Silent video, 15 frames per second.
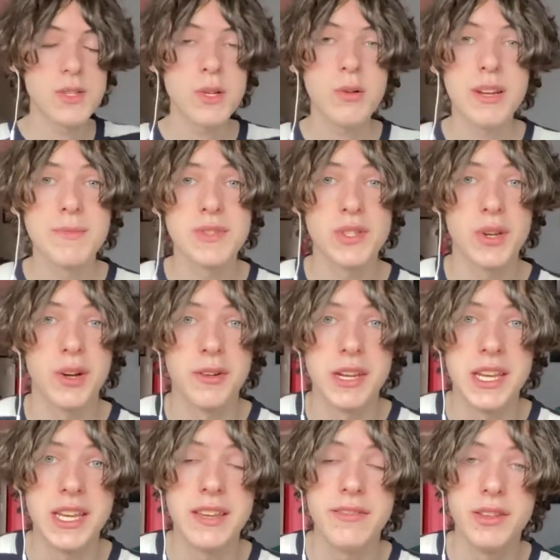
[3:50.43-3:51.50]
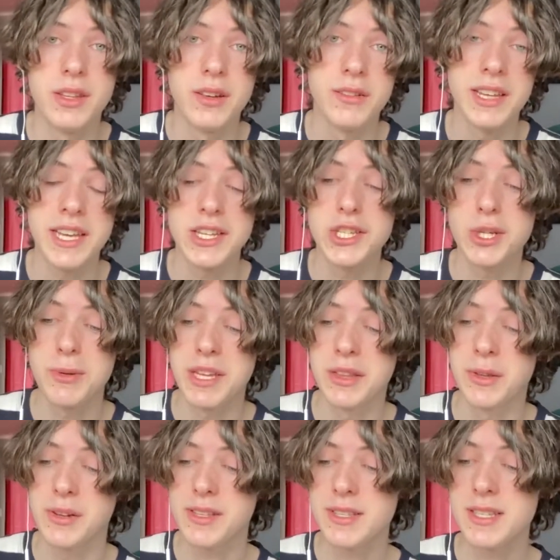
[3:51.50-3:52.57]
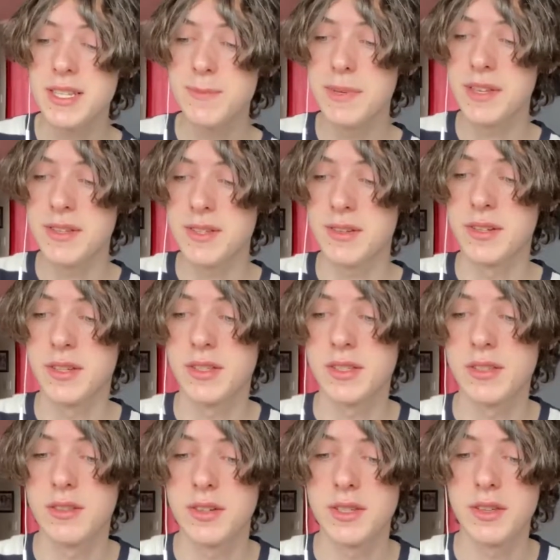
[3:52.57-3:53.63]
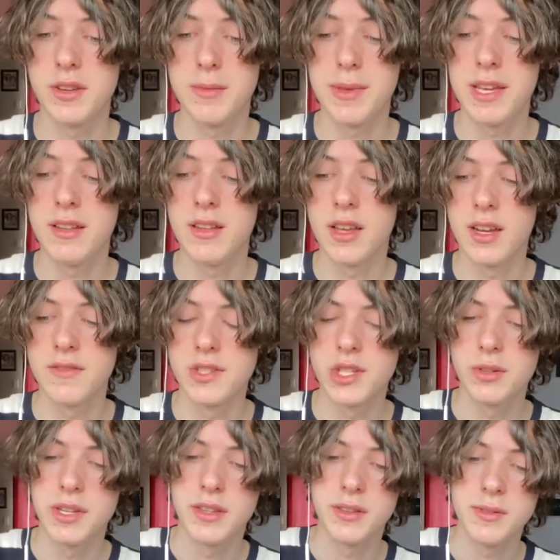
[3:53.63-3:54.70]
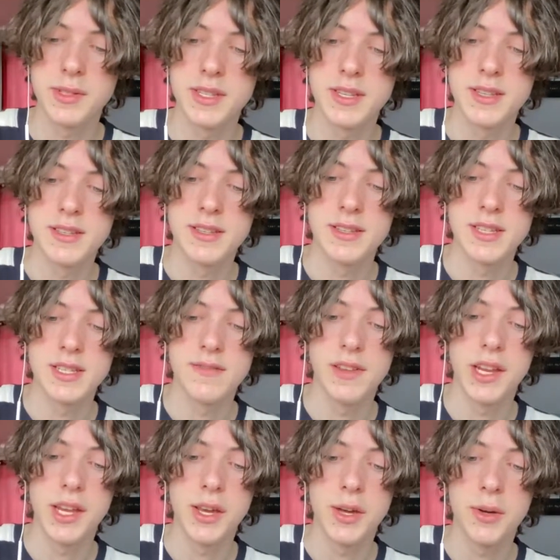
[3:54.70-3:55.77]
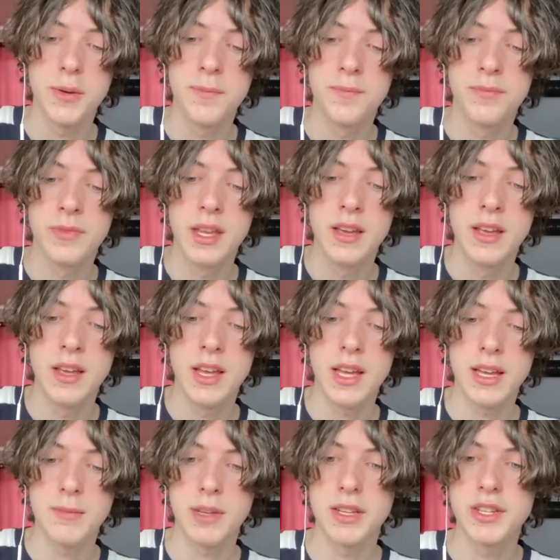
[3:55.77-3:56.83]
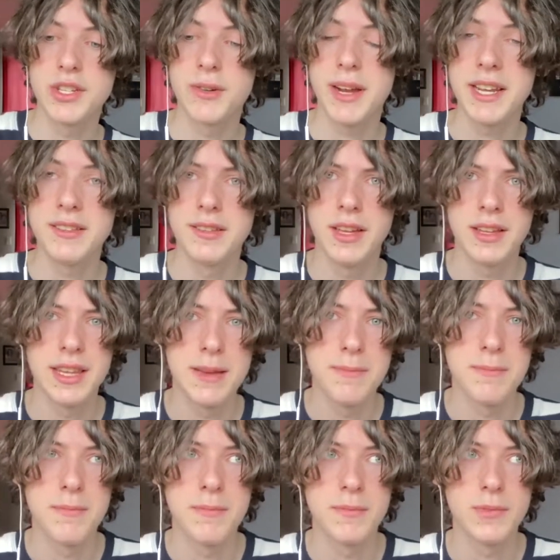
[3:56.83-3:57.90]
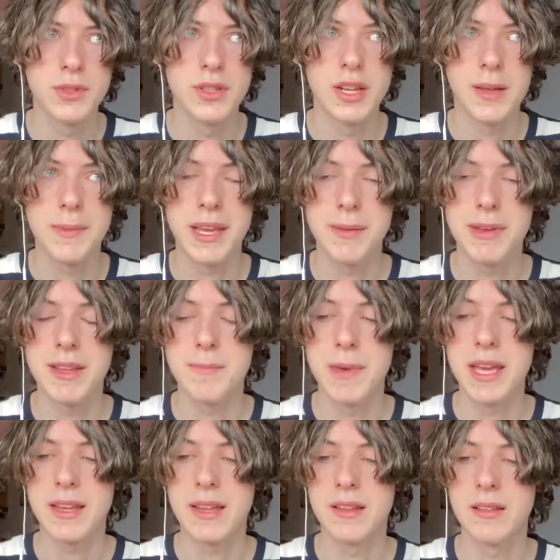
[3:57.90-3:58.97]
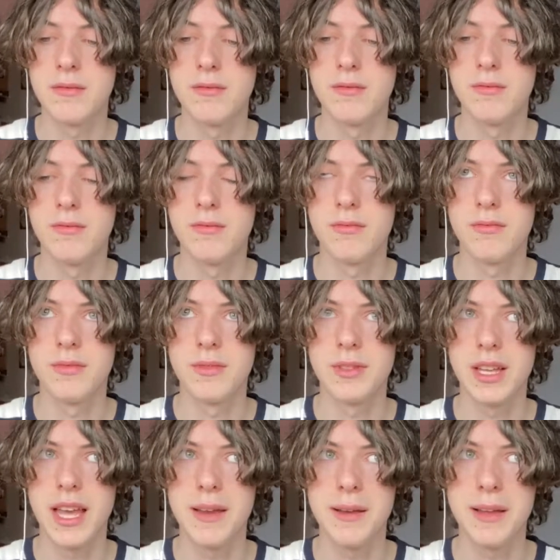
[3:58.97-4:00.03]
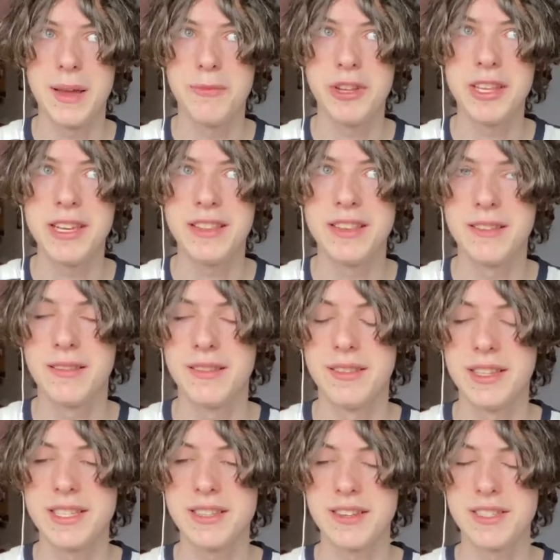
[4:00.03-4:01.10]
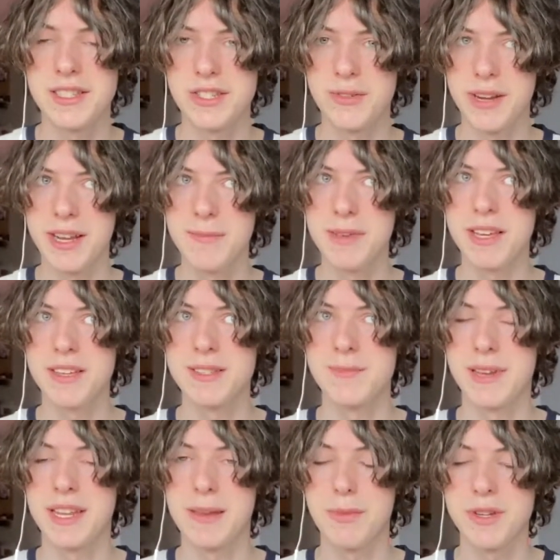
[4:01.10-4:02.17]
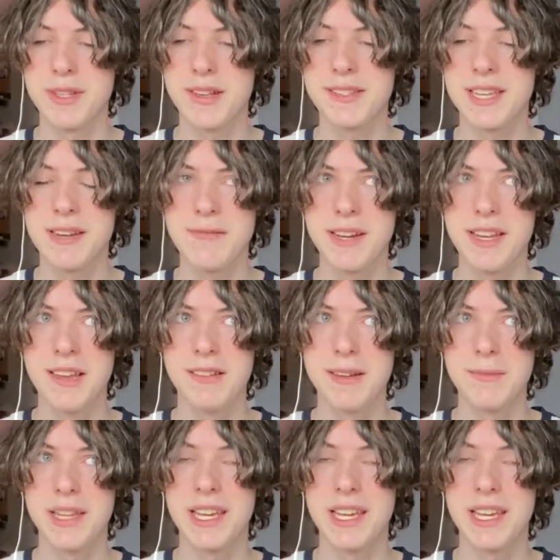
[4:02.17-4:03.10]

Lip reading: I'm sorry if you don't like chewing noises, because there's going to be a lot of chewing noises in this video. I'm going to try to not make me making. I'm really disconcentrated because my neighbor's outside right now, and I'm like,